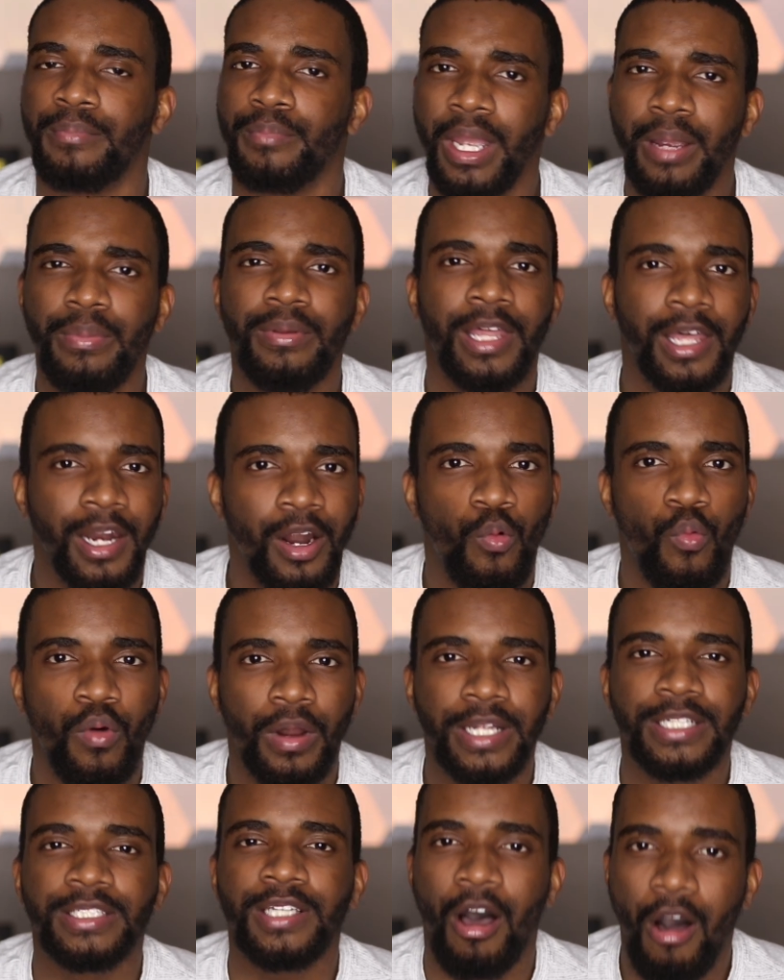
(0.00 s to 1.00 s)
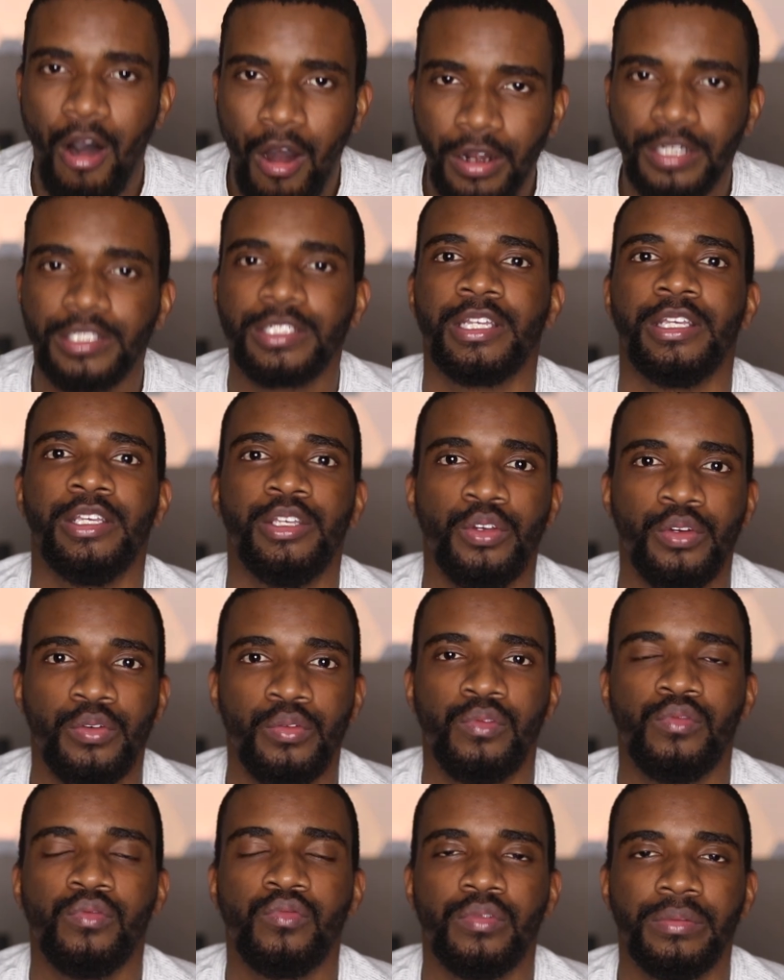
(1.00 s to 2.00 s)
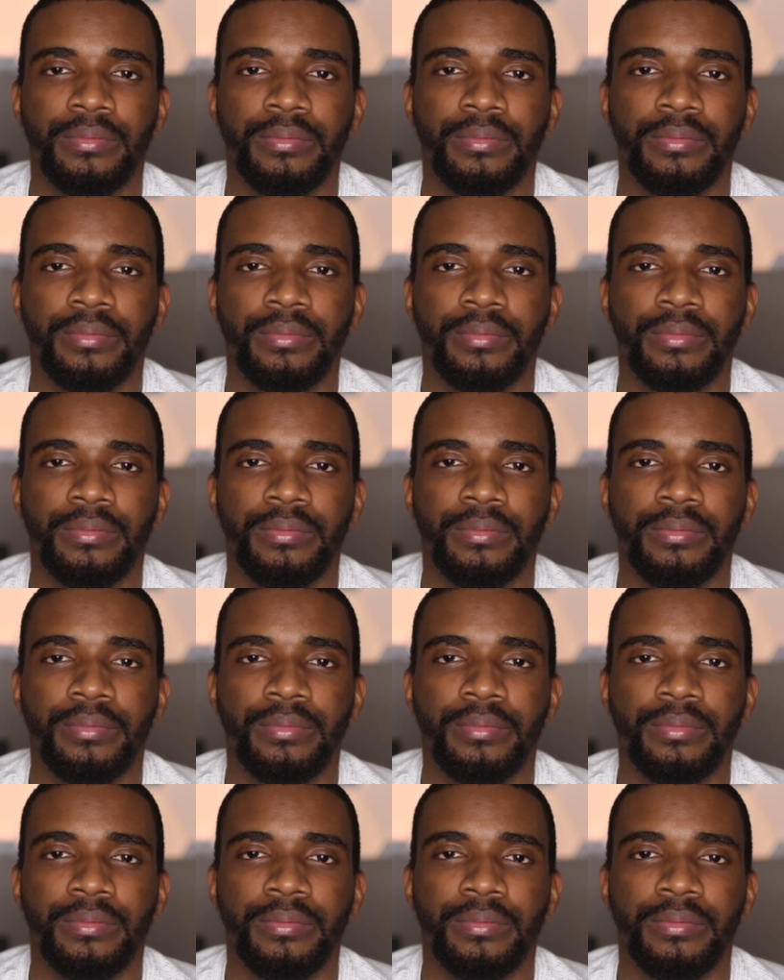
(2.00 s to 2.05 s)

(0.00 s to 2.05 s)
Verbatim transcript: maybe they don't want to talk to you.